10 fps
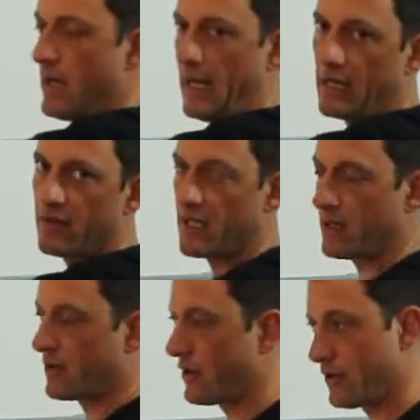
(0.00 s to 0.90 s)
anything
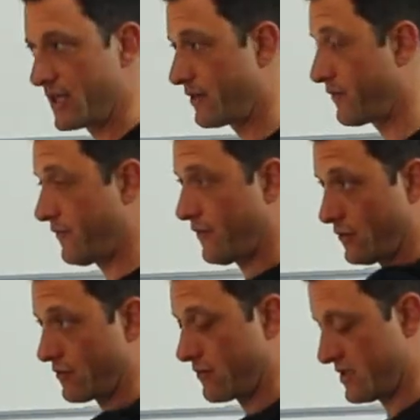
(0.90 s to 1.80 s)
going
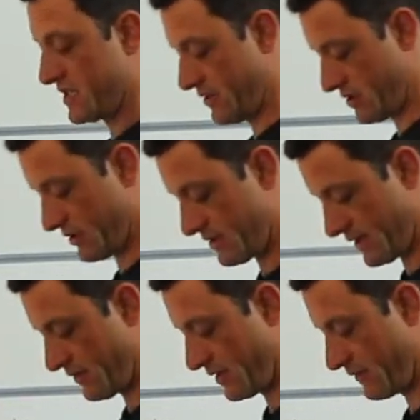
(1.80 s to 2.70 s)
forward essentially, so
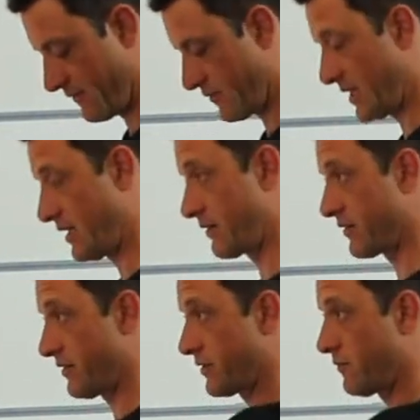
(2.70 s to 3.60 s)
anything from here
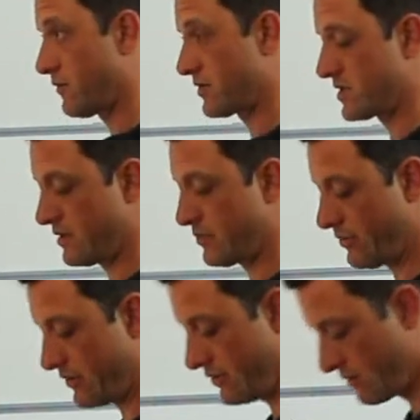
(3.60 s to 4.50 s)
going towards the
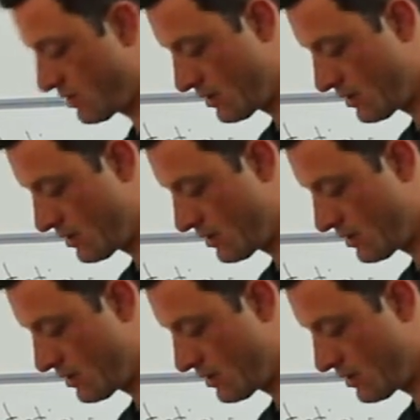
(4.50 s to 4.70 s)
opponent,